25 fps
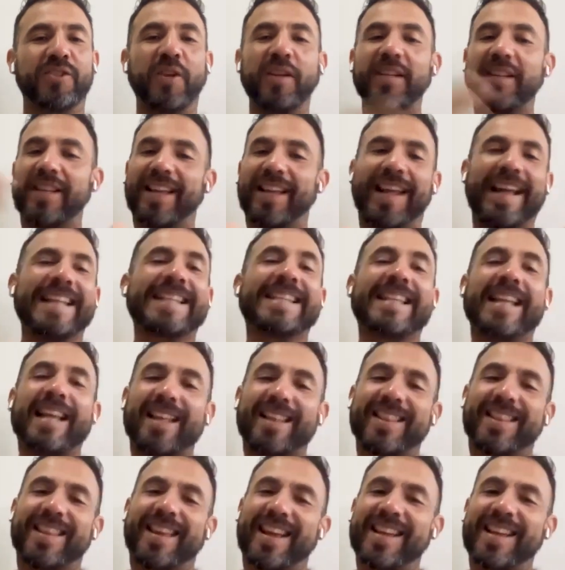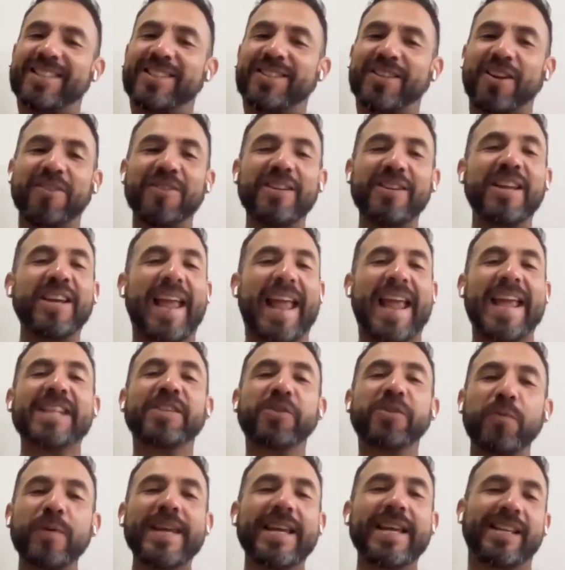So it's only
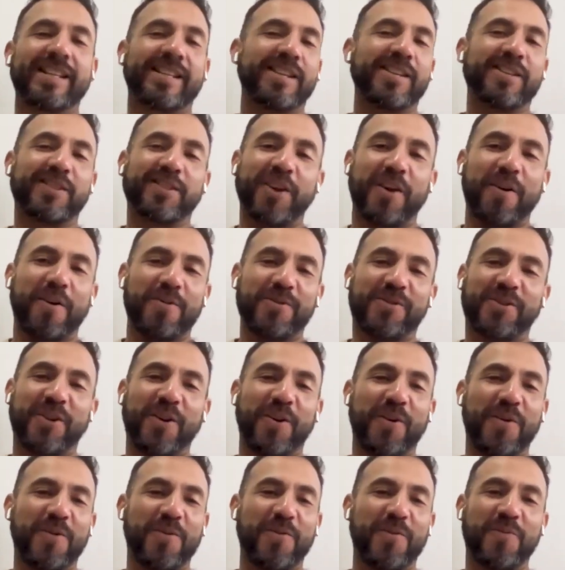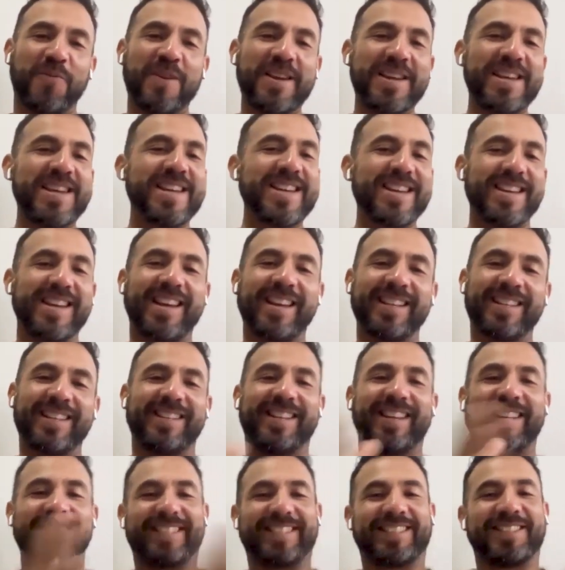8 weeks.
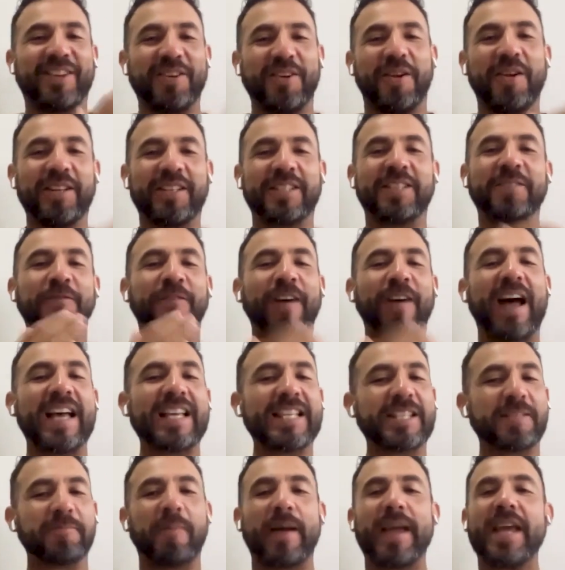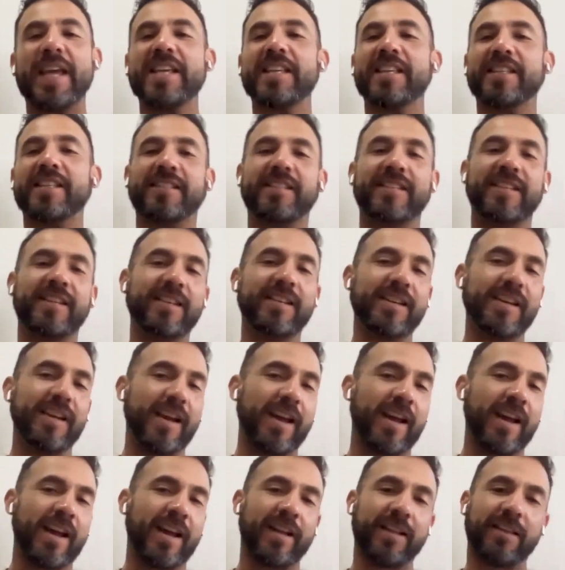It's fast paced
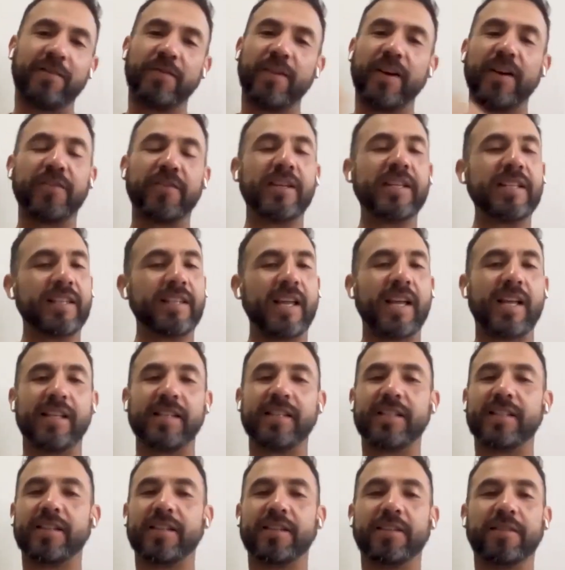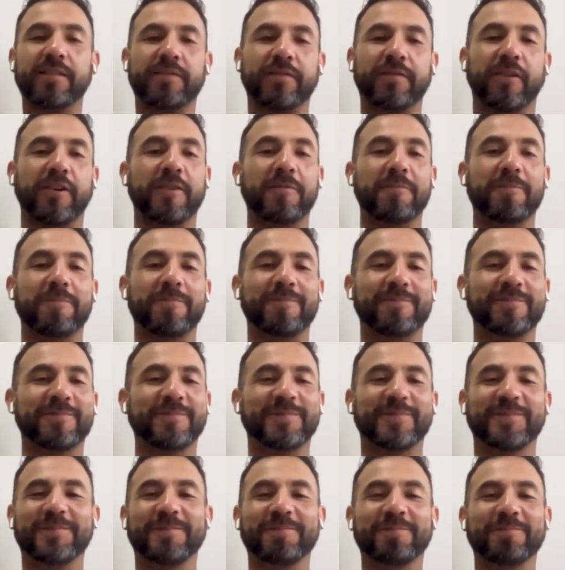and very intense for
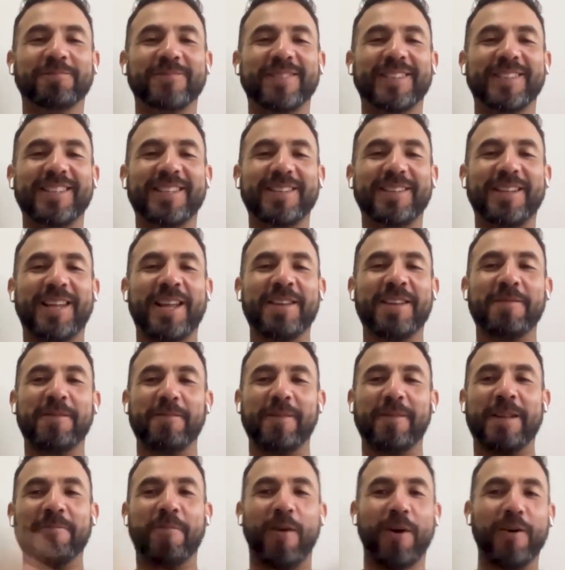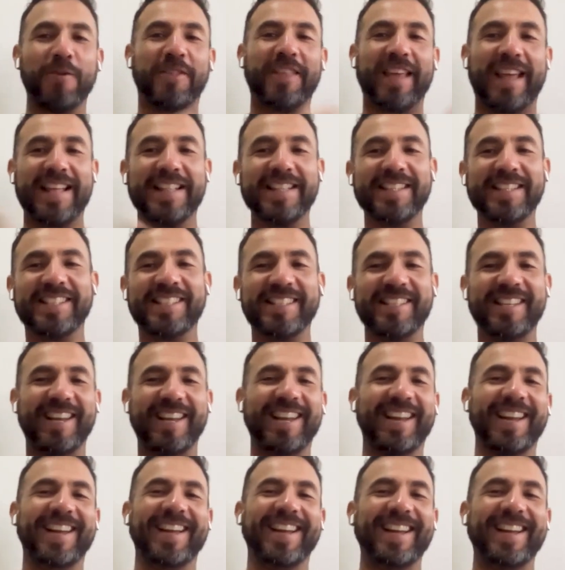in both ends,